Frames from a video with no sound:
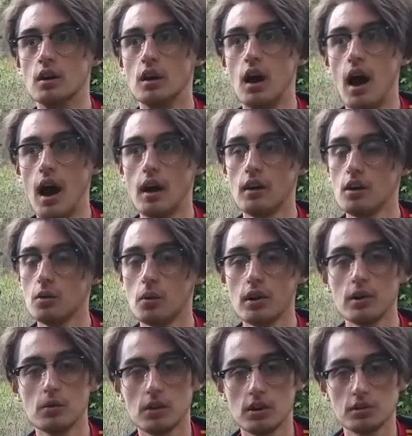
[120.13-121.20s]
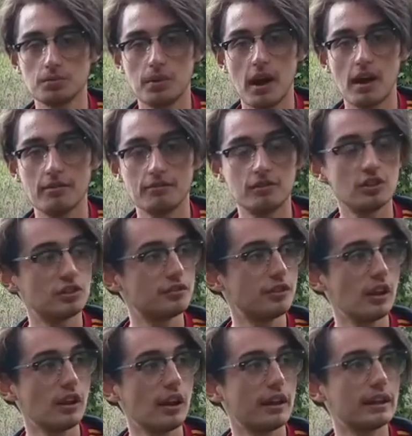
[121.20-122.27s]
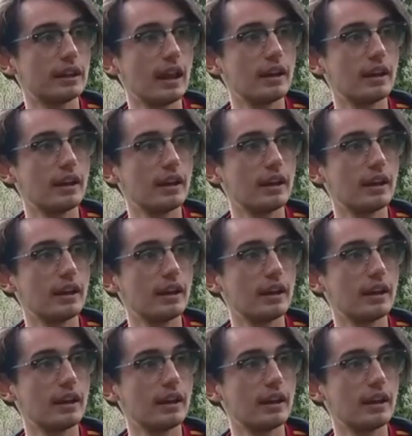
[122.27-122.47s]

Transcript: I don't know what it was, but I just felt like life